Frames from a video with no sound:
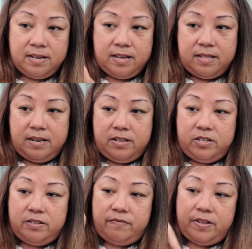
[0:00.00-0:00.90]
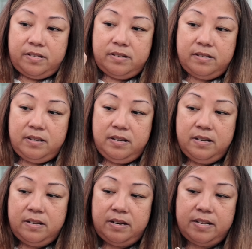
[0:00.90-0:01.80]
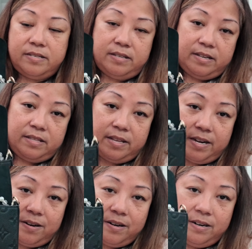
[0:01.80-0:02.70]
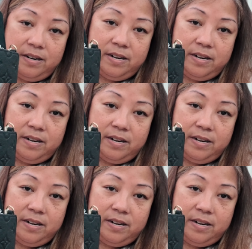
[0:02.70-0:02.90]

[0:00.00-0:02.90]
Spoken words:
And then it just fits nicely in there.